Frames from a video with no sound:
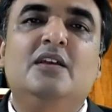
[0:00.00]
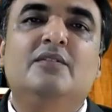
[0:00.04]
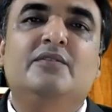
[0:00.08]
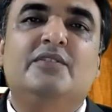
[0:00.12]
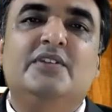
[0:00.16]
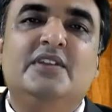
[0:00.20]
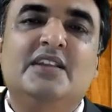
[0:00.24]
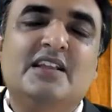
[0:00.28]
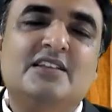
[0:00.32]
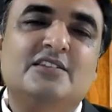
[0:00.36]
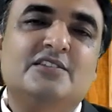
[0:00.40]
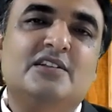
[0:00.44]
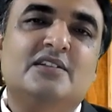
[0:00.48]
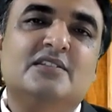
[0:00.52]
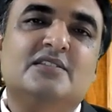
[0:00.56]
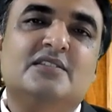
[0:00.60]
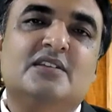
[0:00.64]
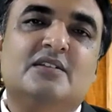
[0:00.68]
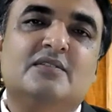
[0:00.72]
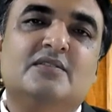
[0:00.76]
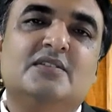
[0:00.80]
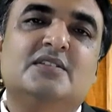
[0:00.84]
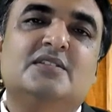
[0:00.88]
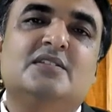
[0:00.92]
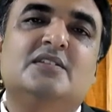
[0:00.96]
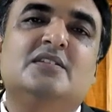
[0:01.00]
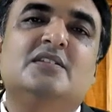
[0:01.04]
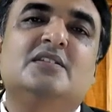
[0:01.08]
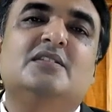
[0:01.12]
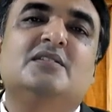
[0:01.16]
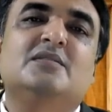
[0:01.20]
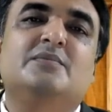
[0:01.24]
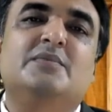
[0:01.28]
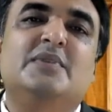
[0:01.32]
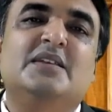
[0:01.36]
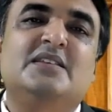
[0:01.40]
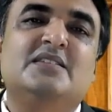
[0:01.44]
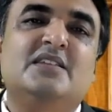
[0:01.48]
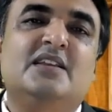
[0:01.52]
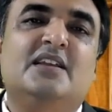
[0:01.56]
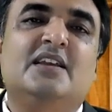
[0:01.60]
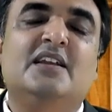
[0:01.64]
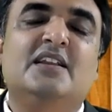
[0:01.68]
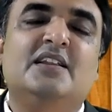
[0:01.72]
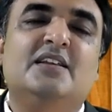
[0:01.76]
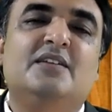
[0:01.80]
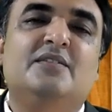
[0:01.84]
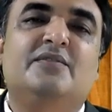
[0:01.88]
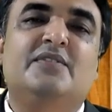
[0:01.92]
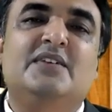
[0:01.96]
Financial services
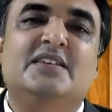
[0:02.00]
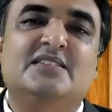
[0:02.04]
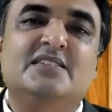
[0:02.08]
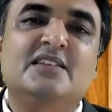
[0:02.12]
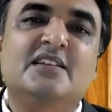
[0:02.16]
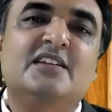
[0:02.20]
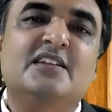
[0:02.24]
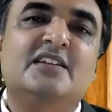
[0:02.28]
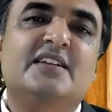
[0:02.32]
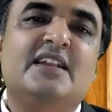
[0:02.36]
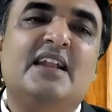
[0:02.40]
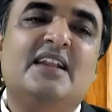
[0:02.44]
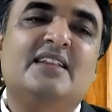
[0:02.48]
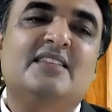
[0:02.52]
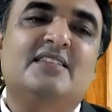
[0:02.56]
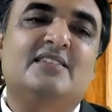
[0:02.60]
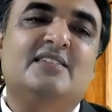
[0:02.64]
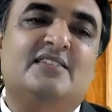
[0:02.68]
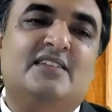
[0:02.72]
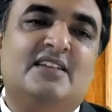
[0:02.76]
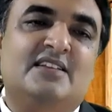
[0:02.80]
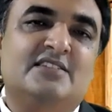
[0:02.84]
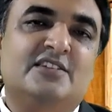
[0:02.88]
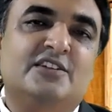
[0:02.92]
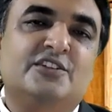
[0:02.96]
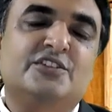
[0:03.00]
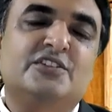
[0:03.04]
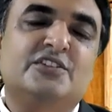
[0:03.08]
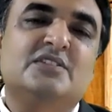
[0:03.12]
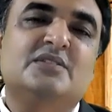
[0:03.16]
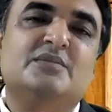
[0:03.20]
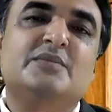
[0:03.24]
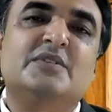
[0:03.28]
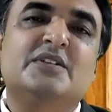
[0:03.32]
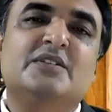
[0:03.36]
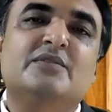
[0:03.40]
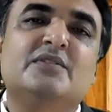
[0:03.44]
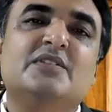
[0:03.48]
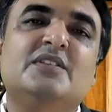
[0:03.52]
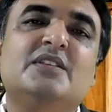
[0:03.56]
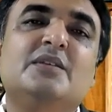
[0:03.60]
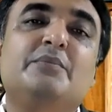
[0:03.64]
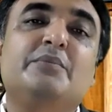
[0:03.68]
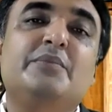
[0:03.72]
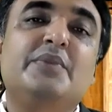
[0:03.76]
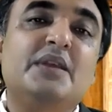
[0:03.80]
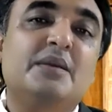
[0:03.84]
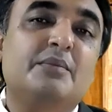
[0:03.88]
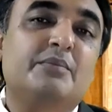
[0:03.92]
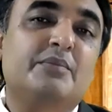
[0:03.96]
basically facilitate the transactions between the
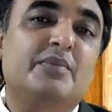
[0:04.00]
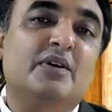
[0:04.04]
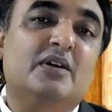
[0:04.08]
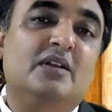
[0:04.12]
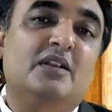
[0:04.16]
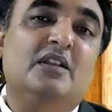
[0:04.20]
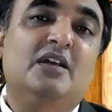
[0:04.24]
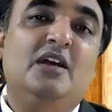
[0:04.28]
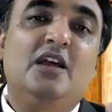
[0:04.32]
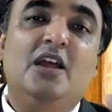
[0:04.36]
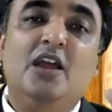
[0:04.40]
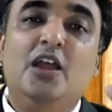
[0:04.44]
people